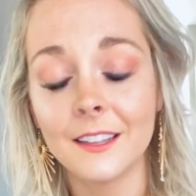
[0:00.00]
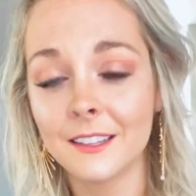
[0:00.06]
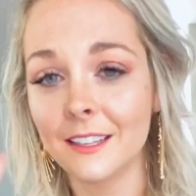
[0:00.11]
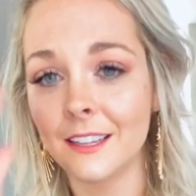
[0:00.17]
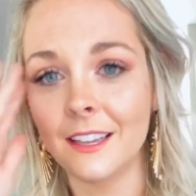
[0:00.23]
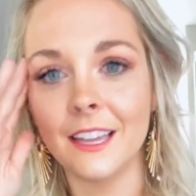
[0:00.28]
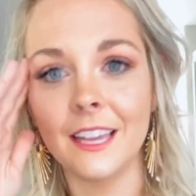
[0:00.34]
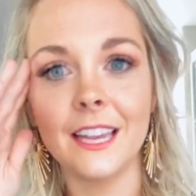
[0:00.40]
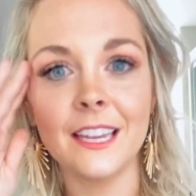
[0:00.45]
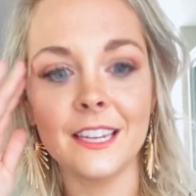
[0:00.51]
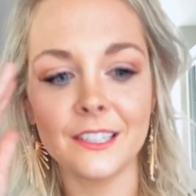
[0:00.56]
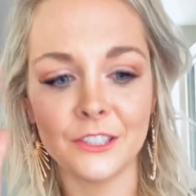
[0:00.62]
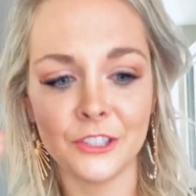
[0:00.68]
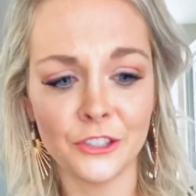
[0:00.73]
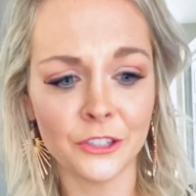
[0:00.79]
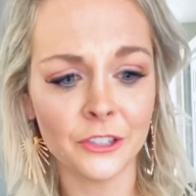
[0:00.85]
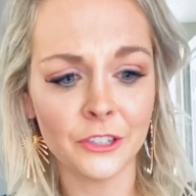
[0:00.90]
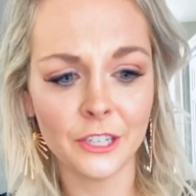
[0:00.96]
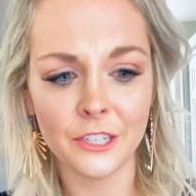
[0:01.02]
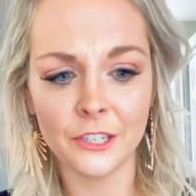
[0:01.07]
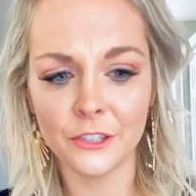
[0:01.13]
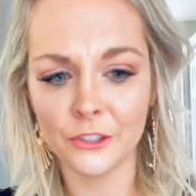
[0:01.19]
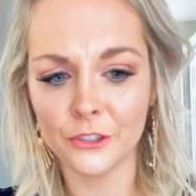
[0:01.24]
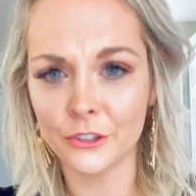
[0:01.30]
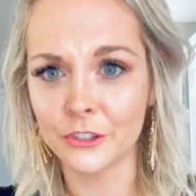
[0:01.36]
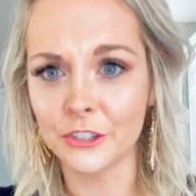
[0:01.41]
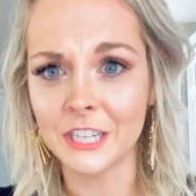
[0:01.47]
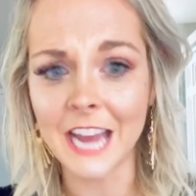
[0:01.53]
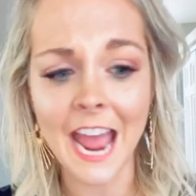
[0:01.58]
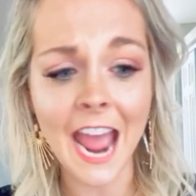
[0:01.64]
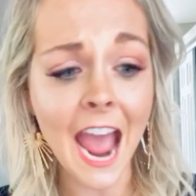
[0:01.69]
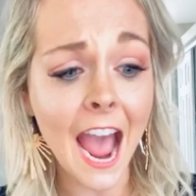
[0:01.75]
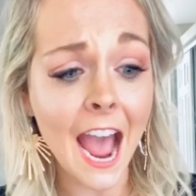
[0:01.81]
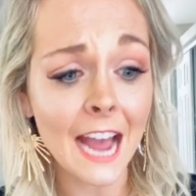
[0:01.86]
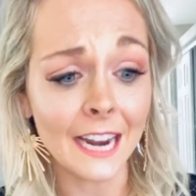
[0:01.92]
He's your
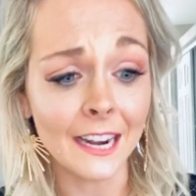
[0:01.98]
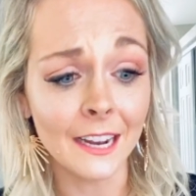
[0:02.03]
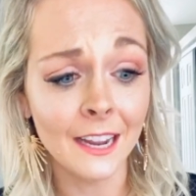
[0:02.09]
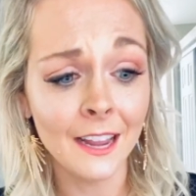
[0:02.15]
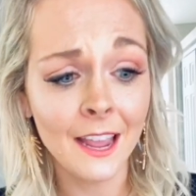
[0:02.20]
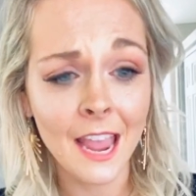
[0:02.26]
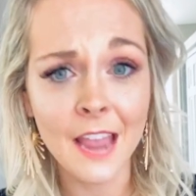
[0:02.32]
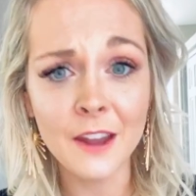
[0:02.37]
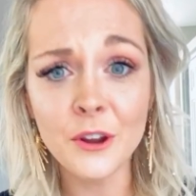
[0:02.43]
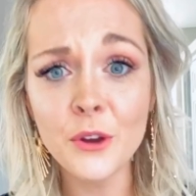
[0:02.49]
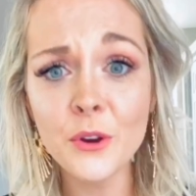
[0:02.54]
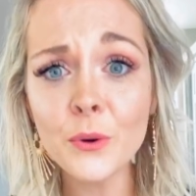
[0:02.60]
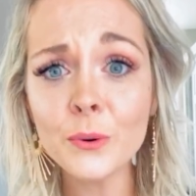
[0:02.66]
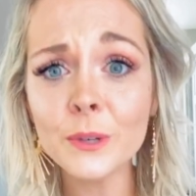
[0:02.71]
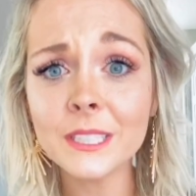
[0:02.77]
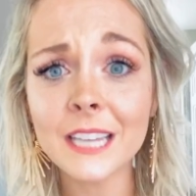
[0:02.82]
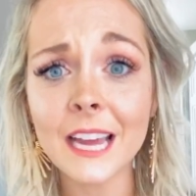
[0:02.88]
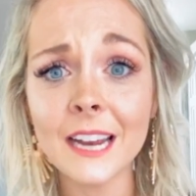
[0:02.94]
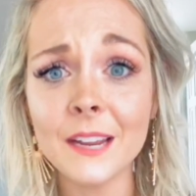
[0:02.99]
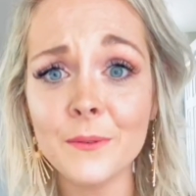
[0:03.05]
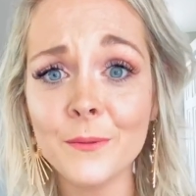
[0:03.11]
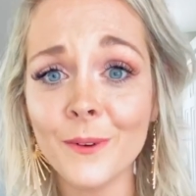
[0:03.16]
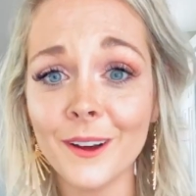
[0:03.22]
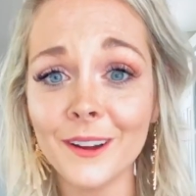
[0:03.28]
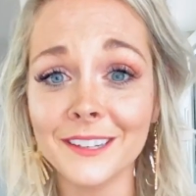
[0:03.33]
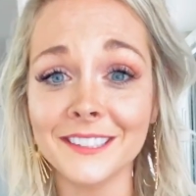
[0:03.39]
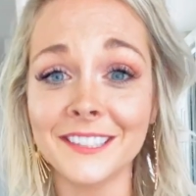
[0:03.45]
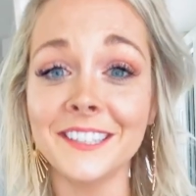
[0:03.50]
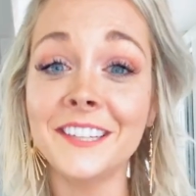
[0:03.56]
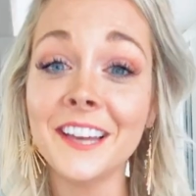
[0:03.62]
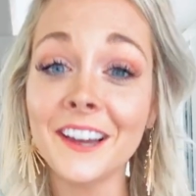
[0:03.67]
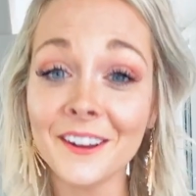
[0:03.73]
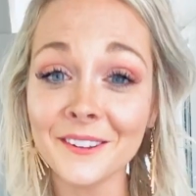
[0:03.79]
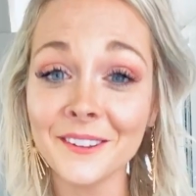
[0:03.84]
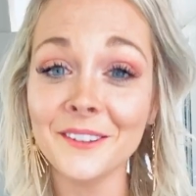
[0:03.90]
dad. And who is anyone to
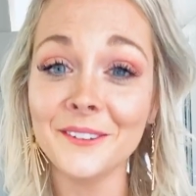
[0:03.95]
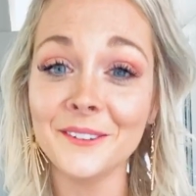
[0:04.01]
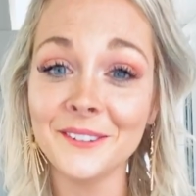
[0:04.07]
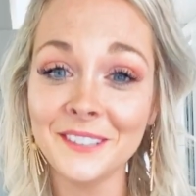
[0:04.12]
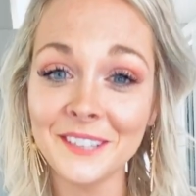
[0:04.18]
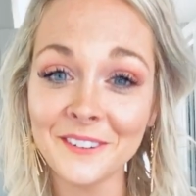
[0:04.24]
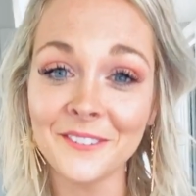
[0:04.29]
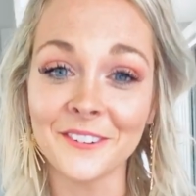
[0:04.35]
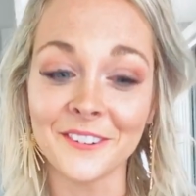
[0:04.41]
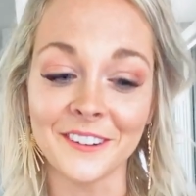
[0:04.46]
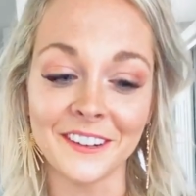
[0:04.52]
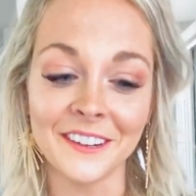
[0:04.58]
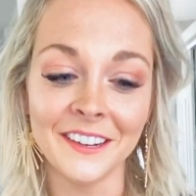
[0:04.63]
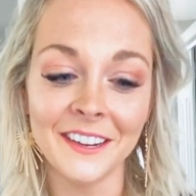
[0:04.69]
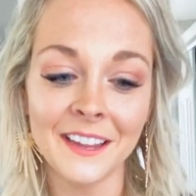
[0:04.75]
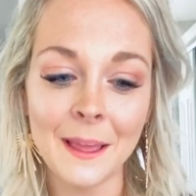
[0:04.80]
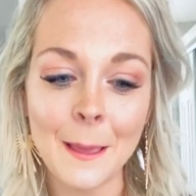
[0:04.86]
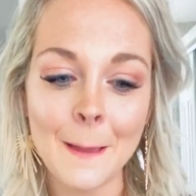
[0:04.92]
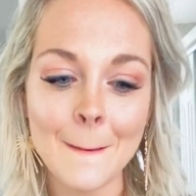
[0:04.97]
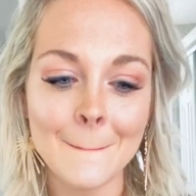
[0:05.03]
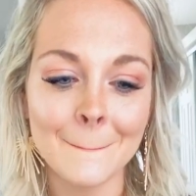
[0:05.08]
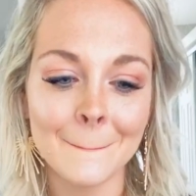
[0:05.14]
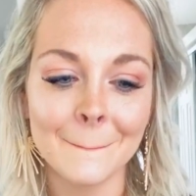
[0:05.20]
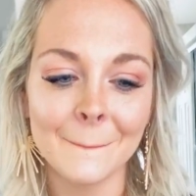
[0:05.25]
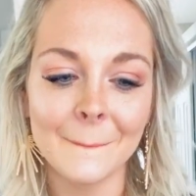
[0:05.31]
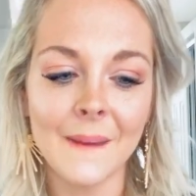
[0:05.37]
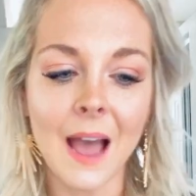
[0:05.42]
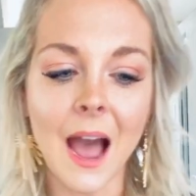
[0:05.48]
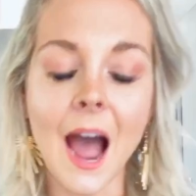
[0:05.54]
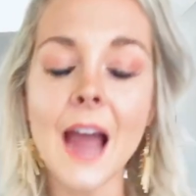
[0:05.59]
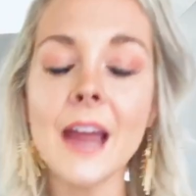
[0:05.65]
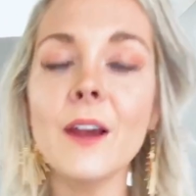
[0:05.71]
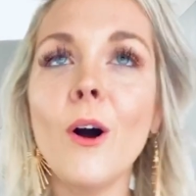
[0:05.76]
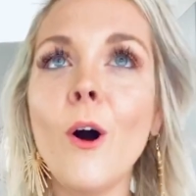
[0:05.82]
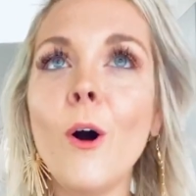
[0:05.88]
tell you different? I
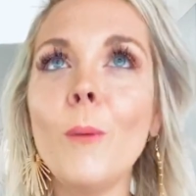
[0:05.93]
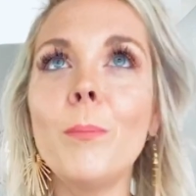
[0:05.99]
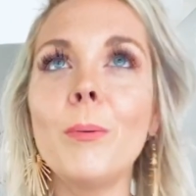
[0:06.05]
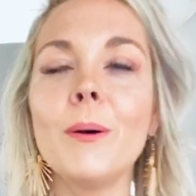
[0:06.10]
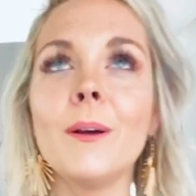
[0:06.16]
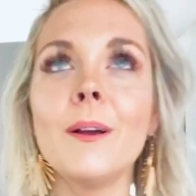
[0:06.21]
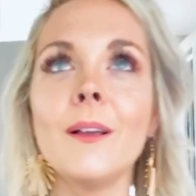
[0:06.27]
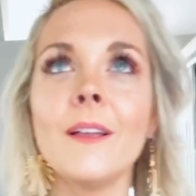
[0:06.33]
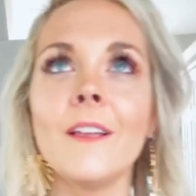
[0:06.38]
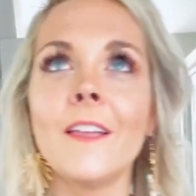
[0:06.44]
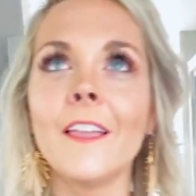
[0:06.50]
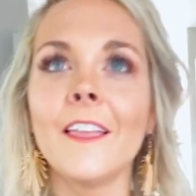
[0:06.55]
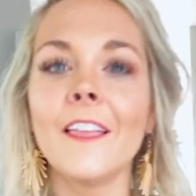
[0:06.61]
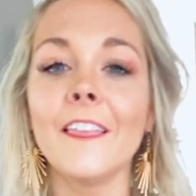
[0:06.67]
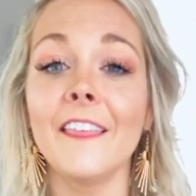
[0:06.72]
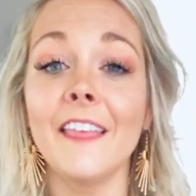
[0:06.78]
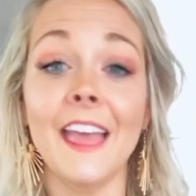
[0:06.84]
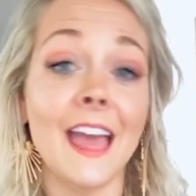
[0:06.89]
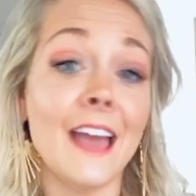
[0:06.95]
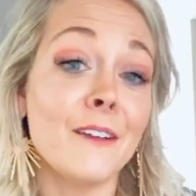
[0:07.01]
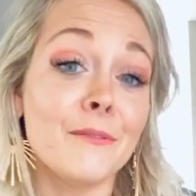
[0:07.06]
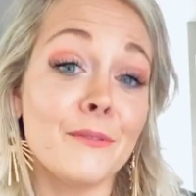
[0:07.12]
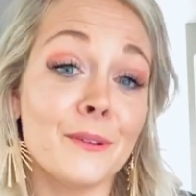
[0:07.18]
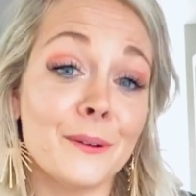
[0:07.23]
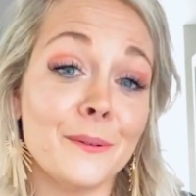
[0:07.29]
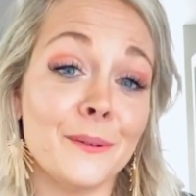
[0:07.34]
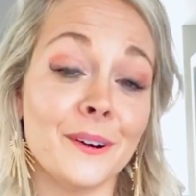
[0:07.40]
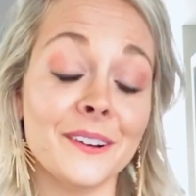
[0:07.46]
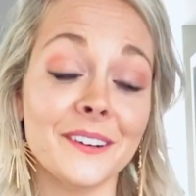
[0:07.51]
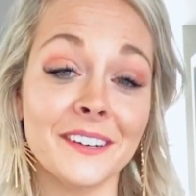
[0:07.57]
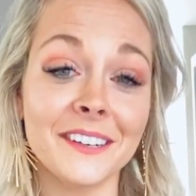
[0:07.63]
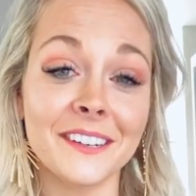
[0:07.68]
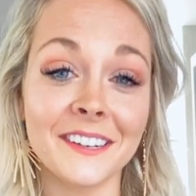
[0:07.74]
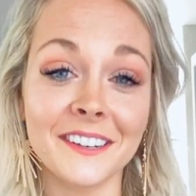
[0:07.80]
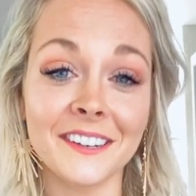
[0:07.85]
hope everyone
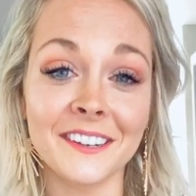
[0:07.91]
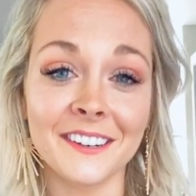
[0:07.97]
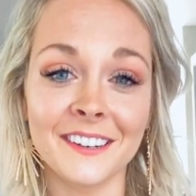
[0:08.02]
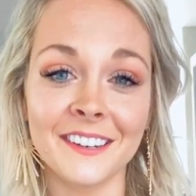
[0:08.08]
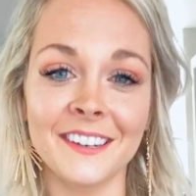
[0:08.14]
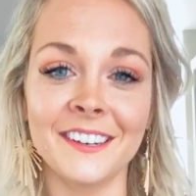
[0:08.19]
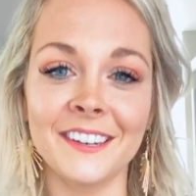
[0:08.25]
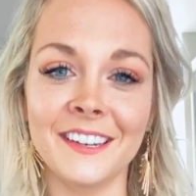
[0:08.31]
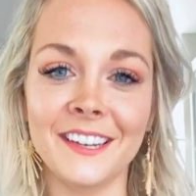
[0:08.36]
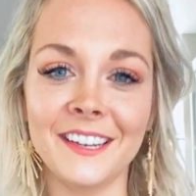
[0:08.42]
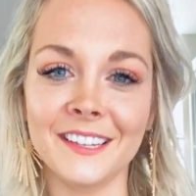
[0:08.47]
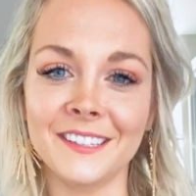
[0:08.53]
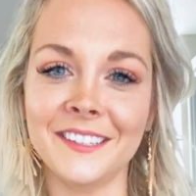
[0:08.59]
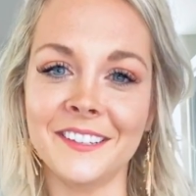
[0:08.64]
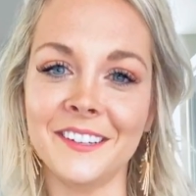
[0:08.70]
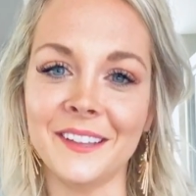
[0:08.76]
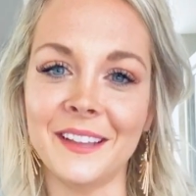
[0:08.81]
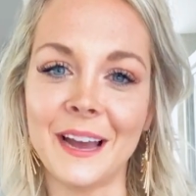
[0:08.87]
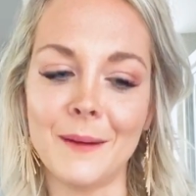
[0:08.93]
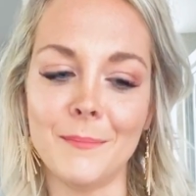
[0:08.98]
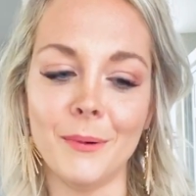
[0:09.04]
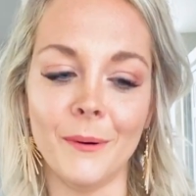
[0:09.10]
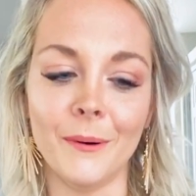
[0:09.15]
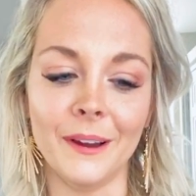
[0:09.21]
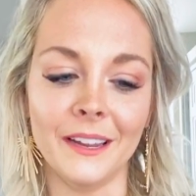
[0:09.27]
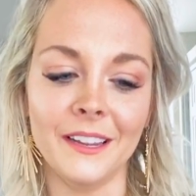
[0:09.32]
gets to that point,